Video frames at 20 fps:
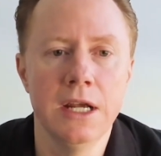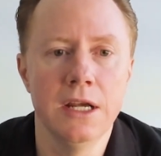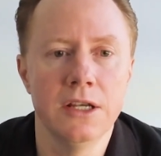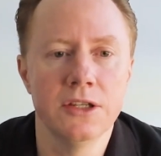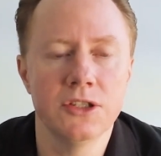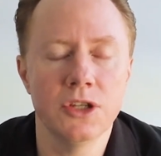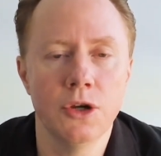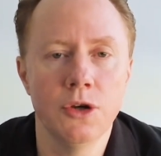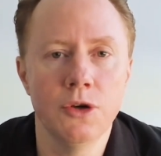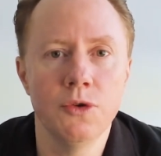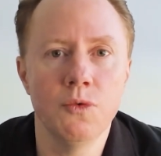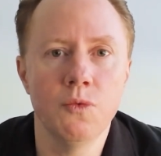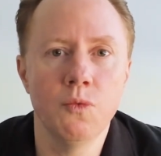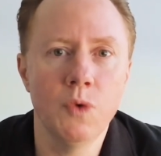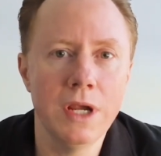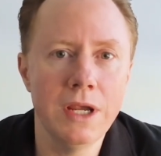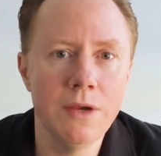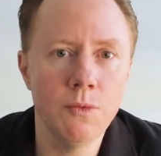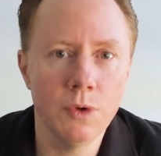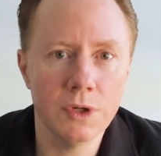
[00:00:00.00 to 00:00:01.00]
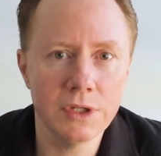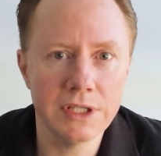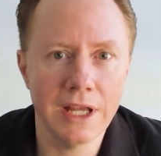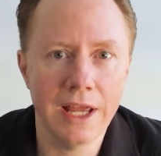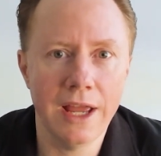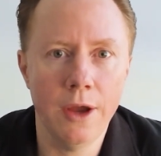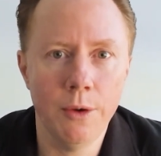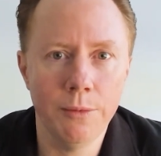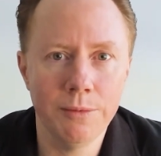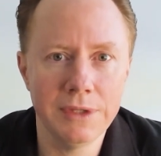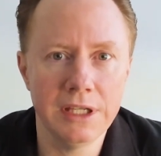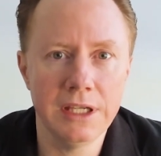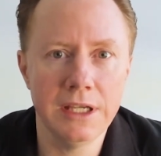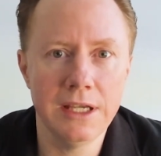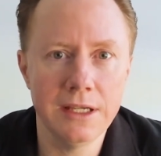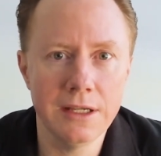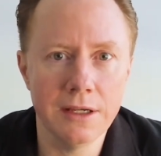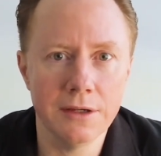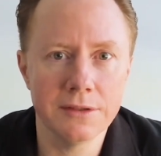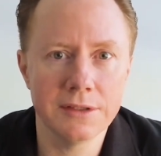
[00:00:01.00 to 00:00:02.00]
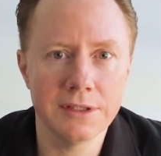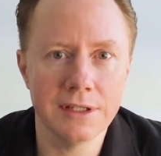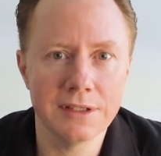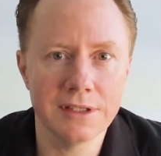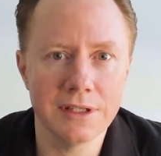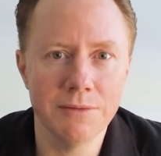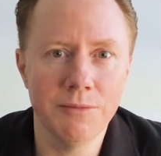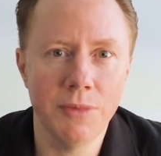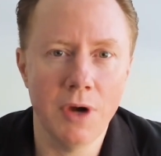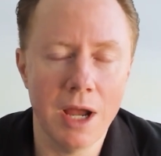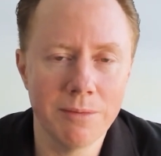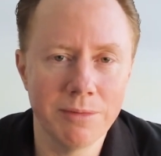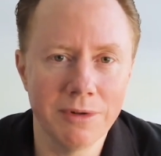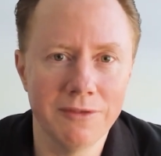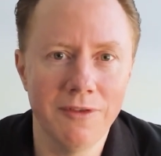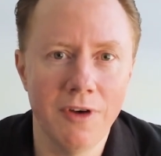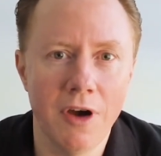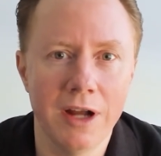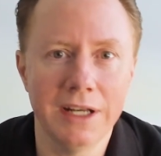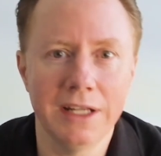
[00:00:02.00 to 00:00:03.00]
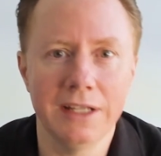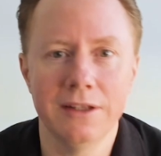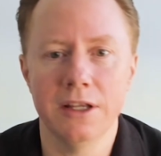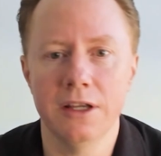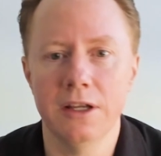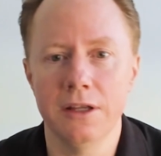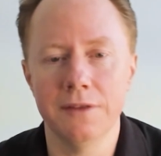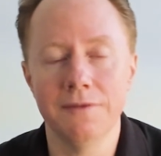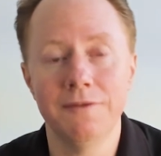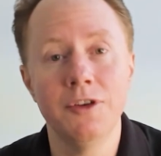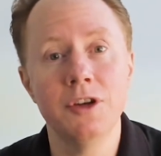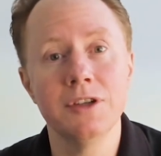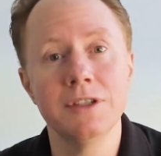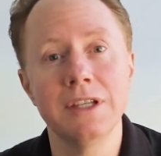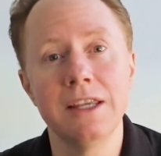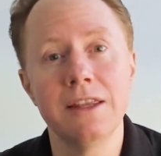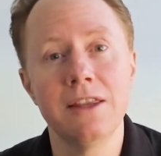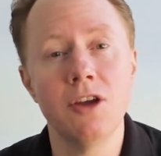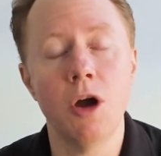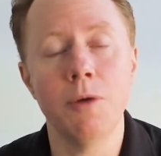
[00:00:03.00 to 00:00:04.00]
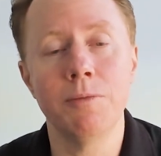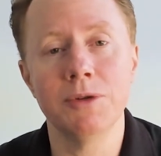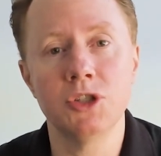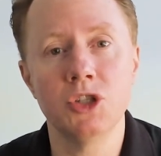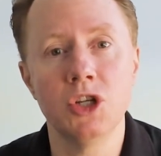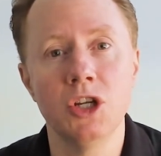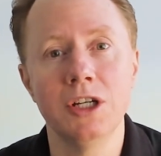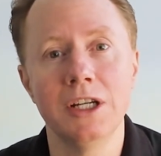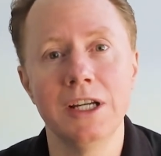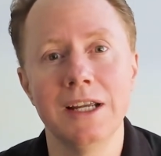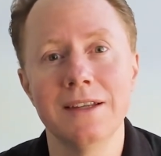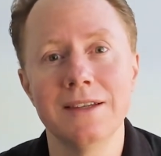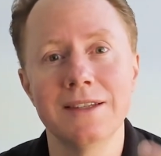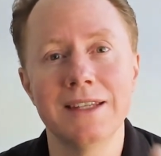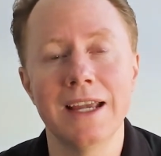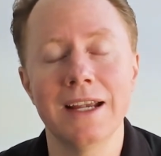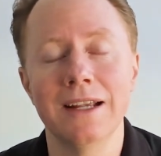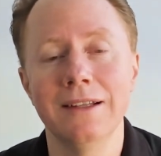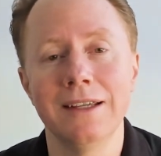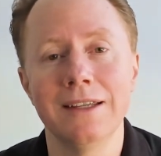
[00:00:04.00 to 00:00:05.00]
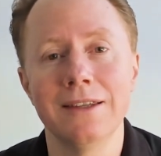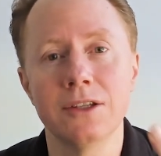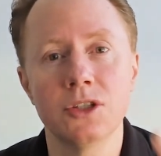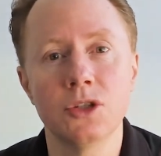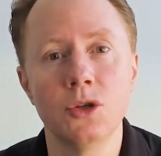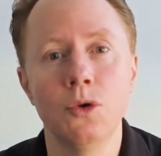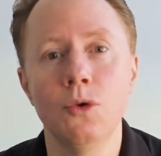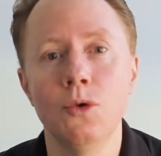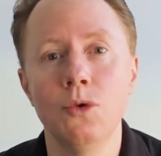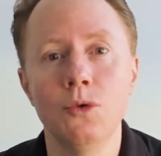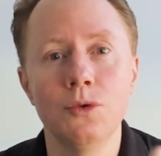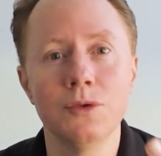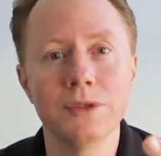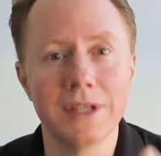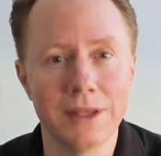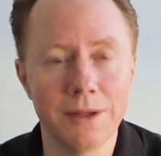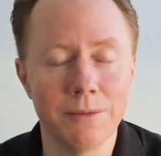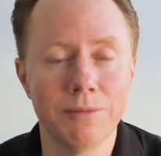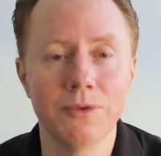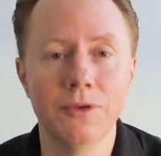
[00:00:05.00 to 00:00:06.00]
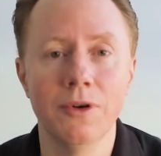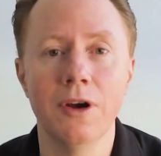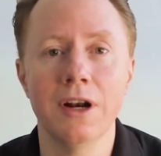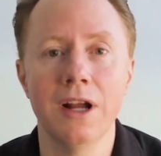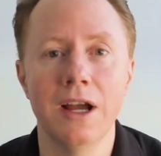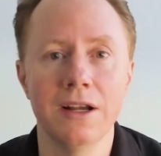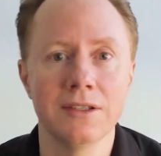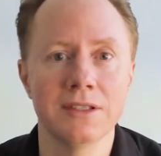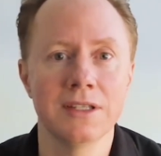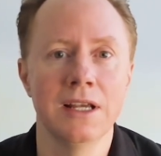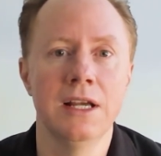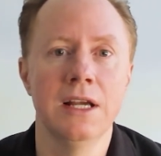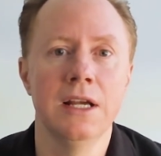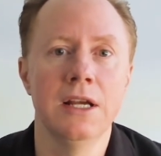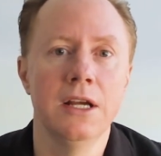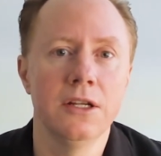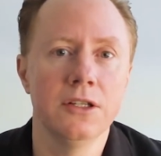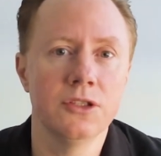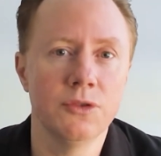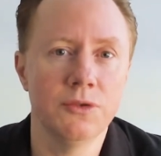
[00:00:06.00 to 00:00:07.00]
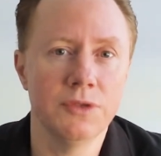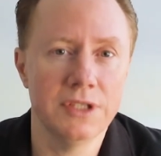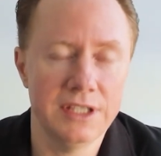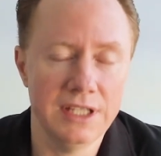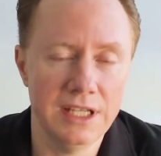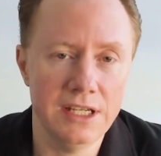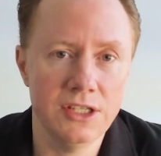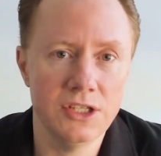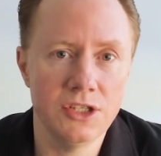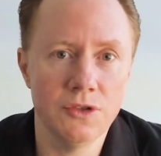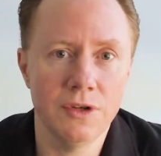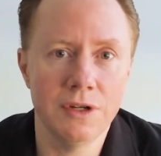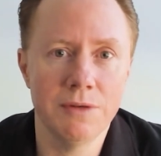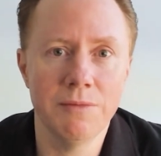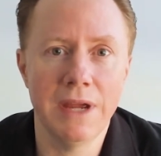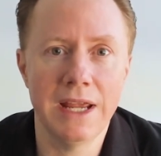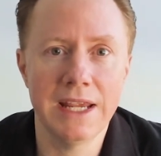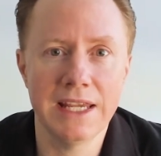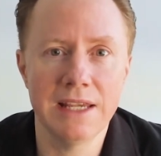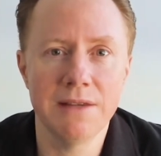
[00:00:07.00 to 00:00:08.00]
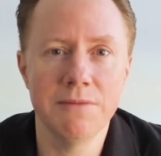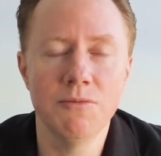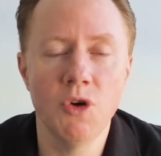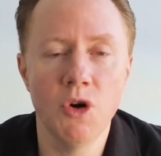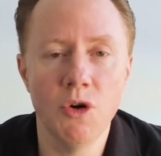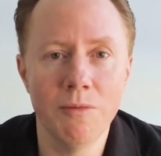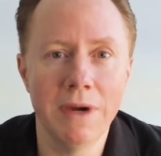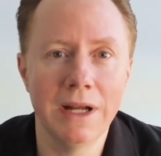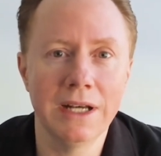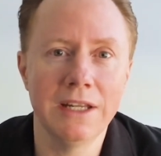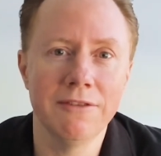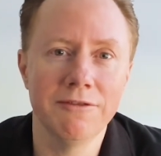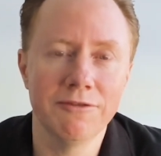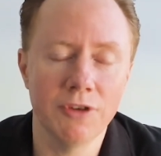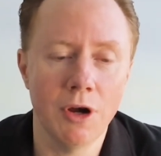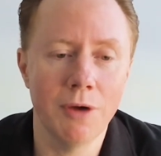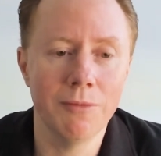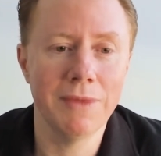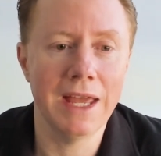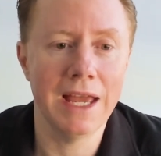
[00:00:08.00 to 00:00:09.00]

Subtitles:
So we want to help the ecosystem by providing firstly, the opportunity, and secondly, the tools and the products to assist you in making more money from